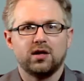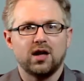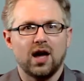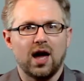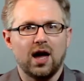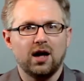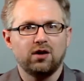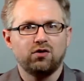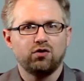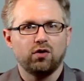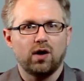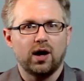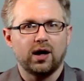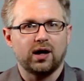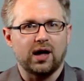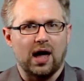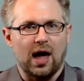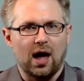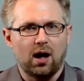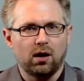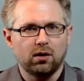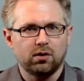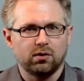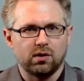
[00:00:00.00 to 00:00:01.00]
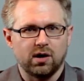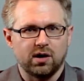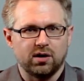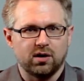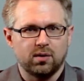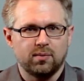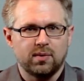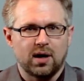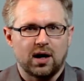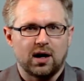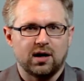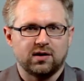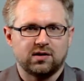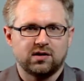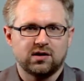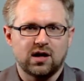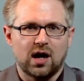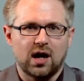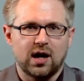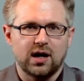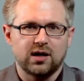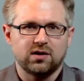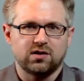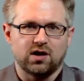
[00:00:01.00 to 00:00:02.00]
The EdgeRank algorithm
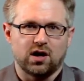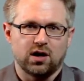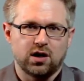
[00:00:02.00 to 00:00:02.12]
assigns